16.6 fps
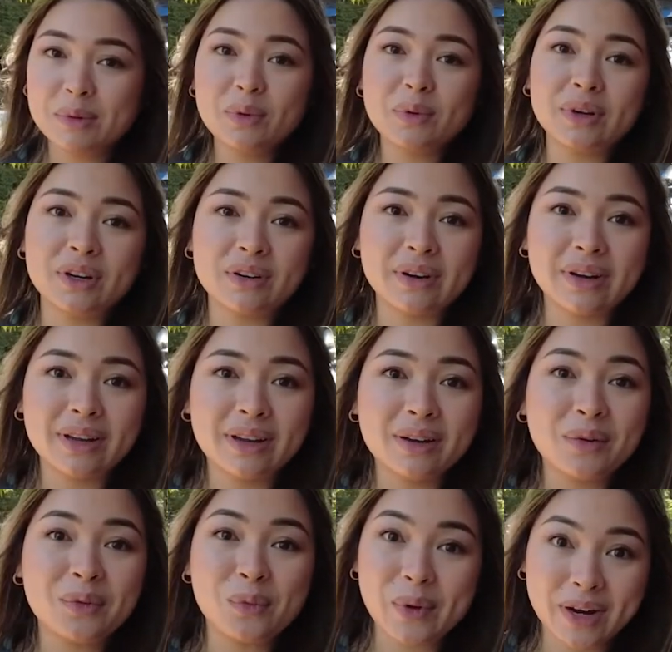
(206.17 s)
be
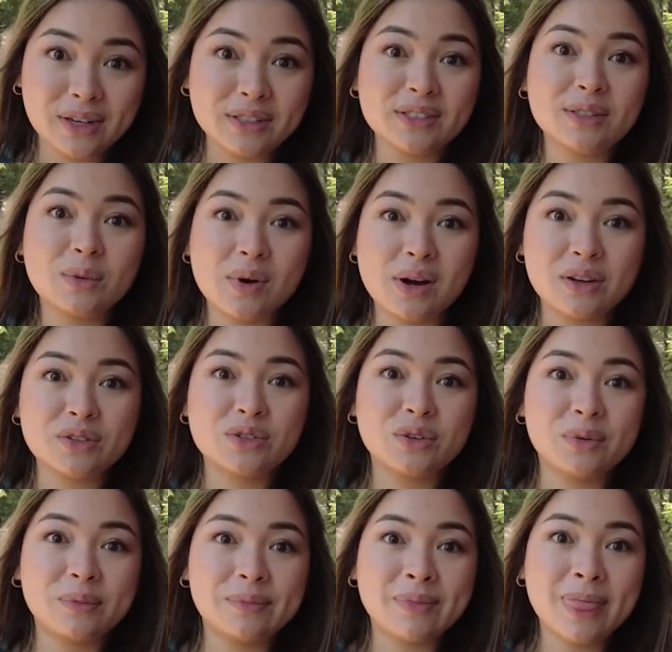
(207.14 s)
wondering, where's the
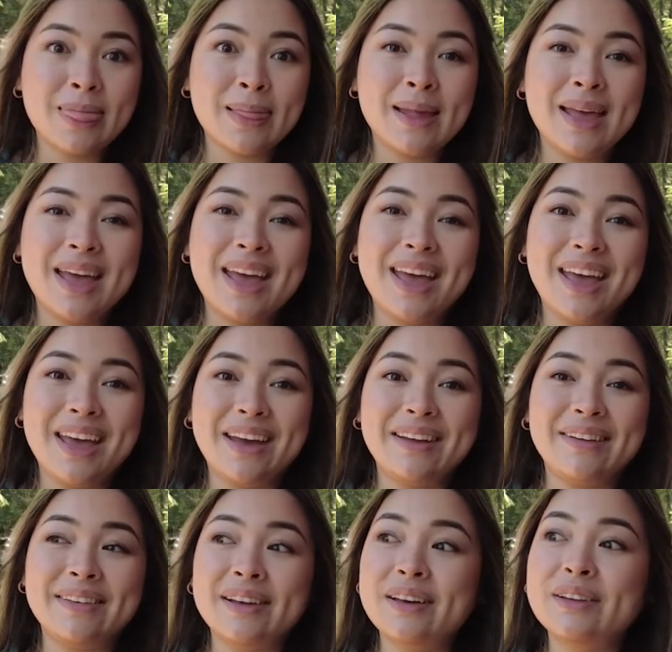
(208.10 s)
washroom?
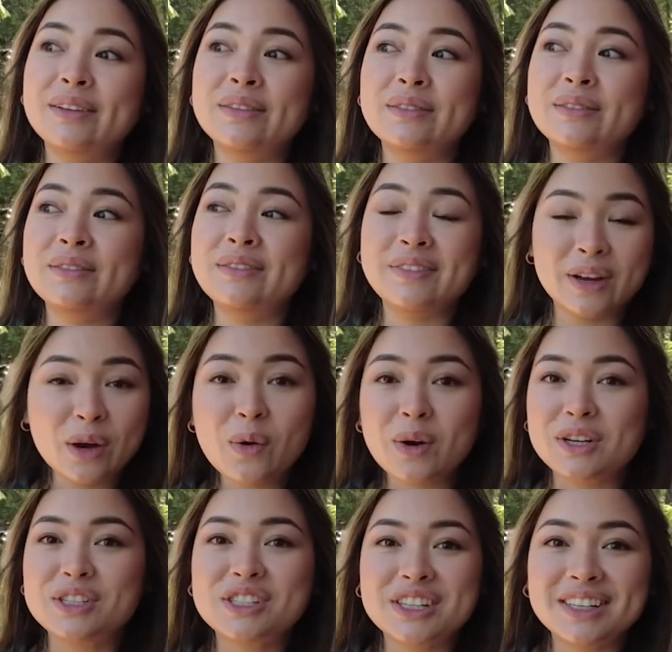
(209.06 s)
And fair
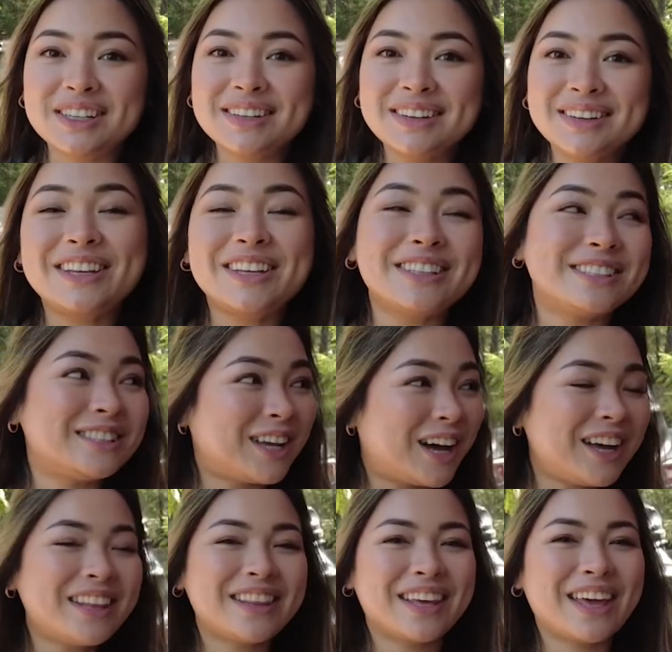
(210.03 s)
question. It's
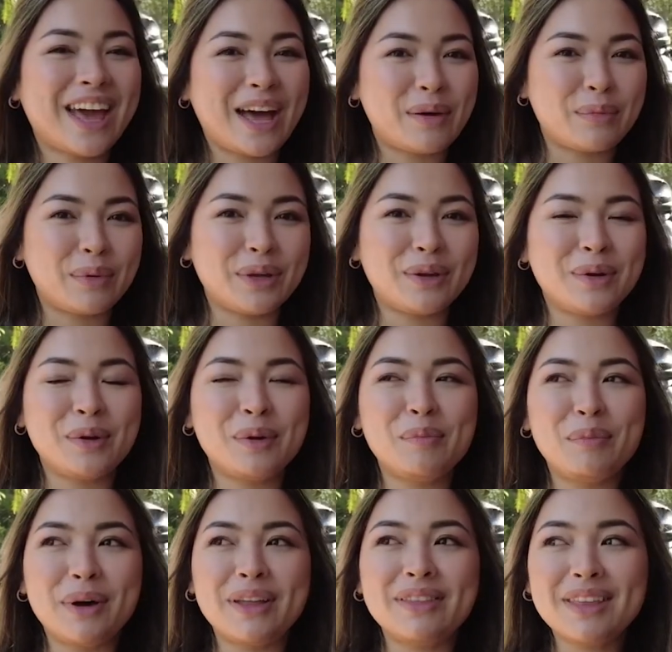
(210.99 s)
not in the cabin,
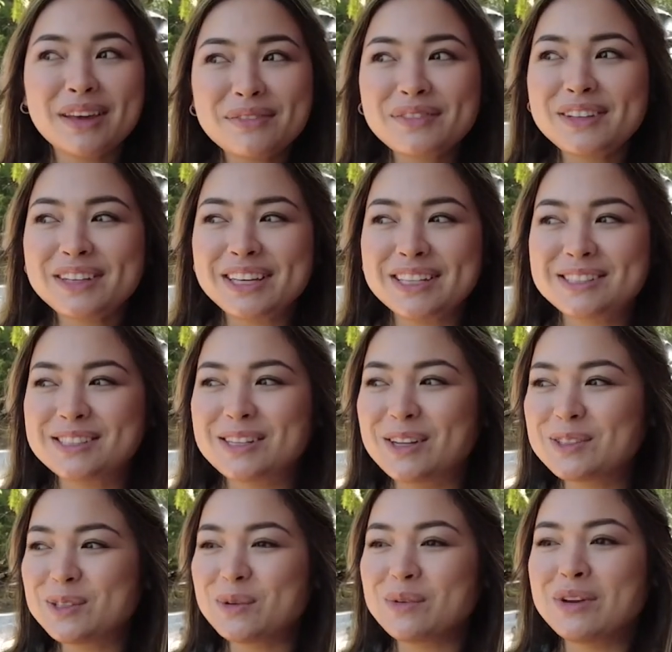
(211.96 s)
but thankfully it's
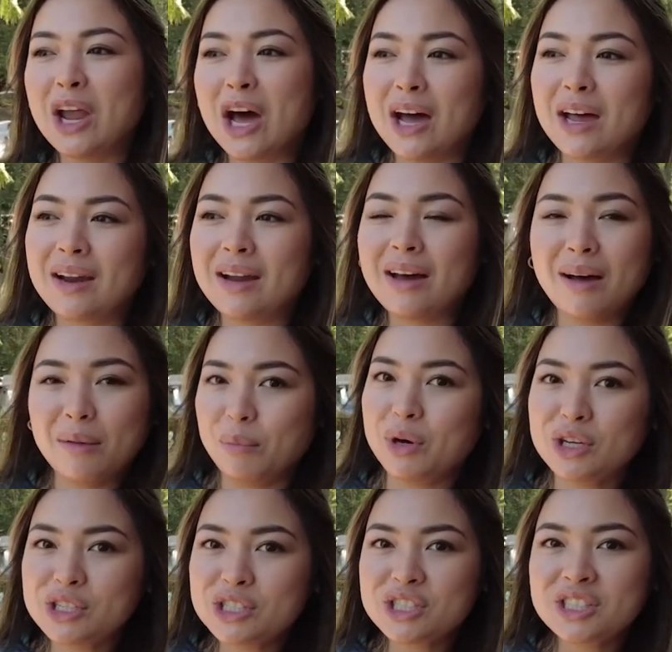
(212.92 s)
also not a
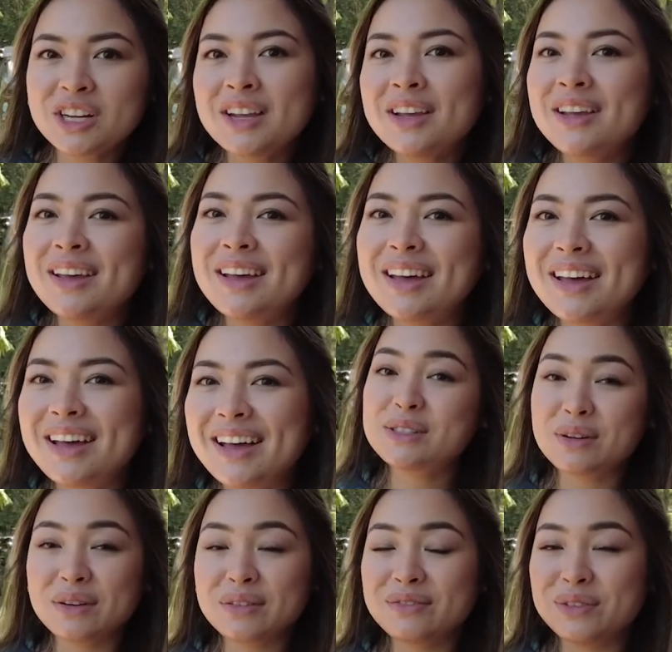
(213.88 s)
bush. Because
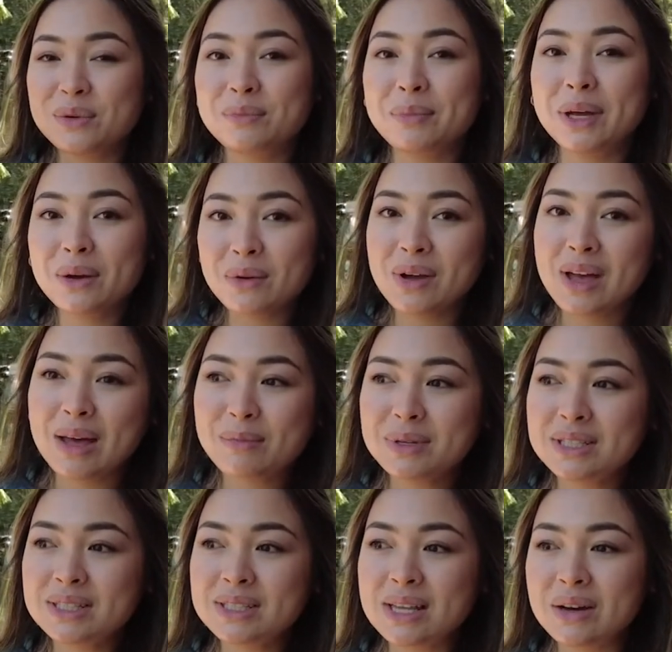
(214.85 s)
there are a few micro
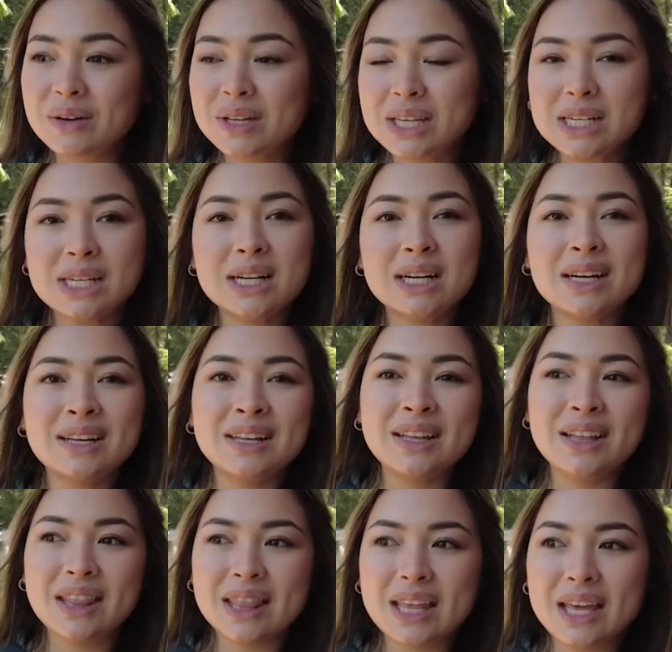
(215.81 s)
cabins out here,
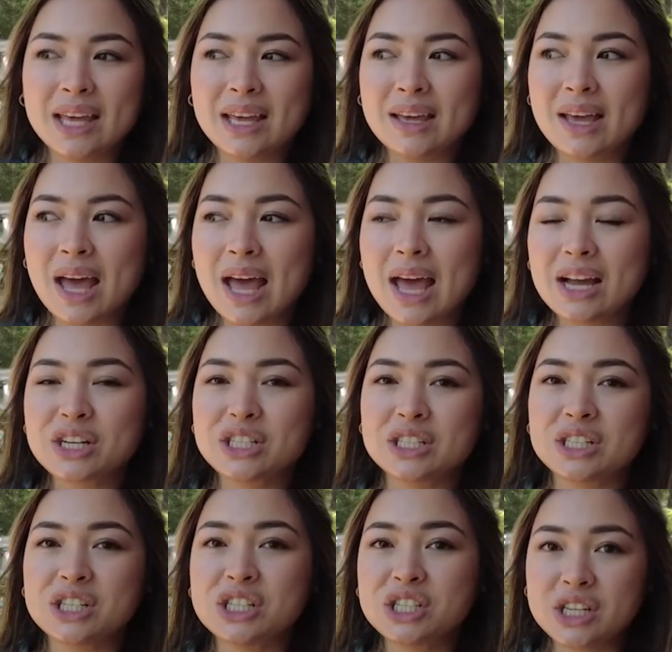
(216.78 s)
they
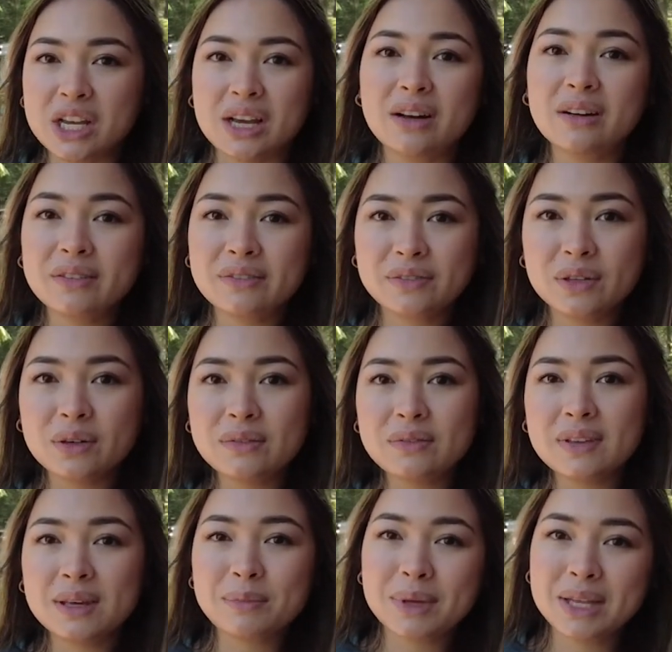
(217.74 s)
actually share a few
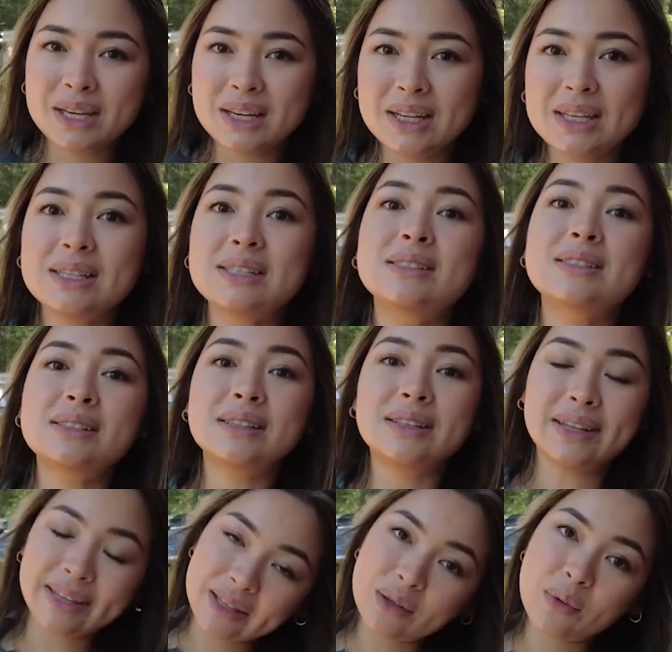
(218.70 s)
of the amenities,
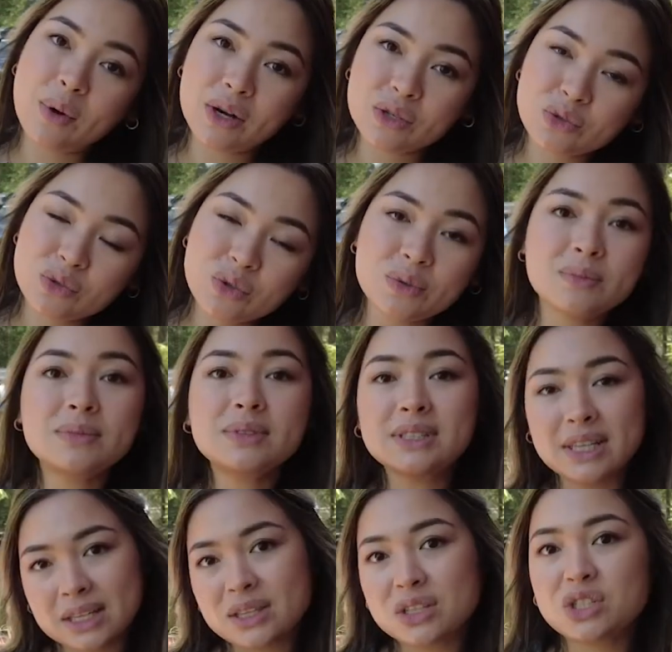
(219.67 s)
like the
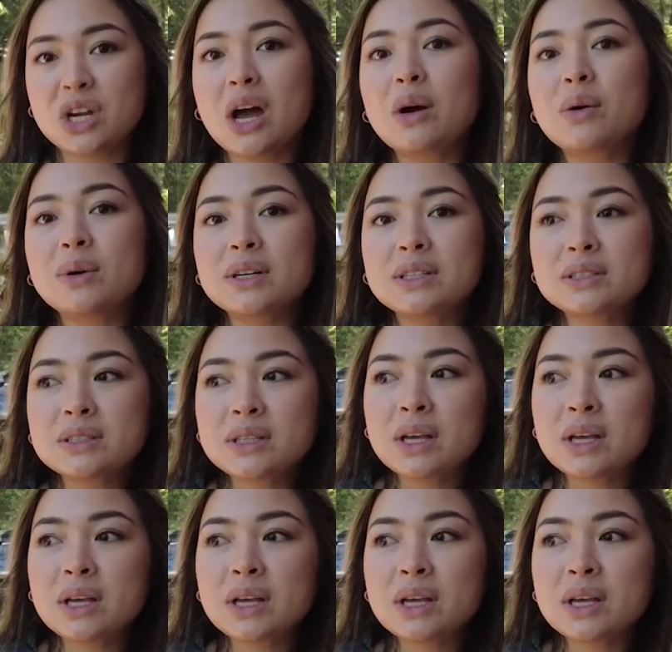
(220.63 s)
washrooms, like the showers.